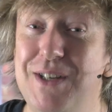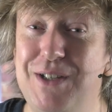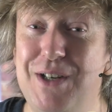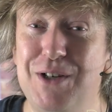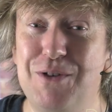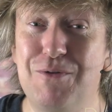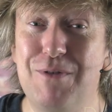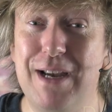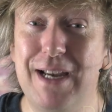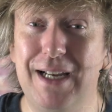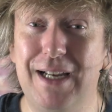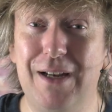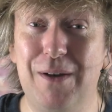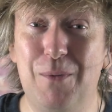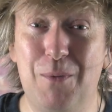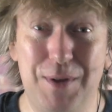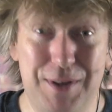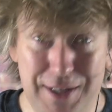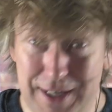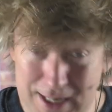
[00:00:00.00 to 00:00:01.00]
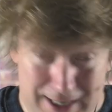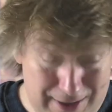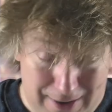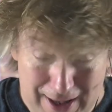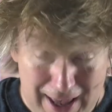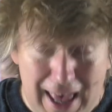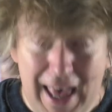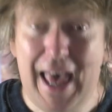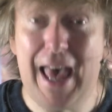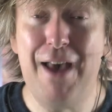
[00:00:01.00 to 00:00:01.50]
this is Rick with the
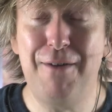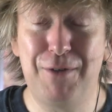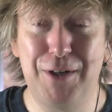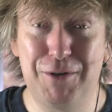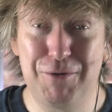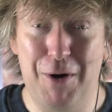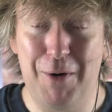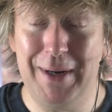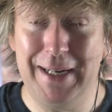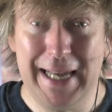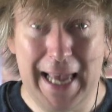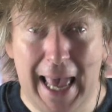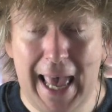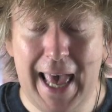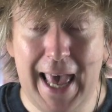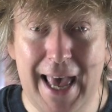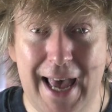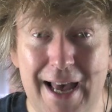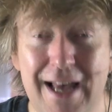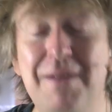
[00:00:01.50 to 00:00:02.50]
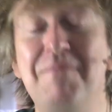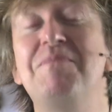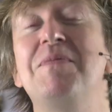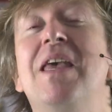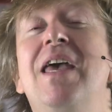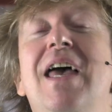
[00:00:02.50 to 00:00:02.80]
ever-growing hair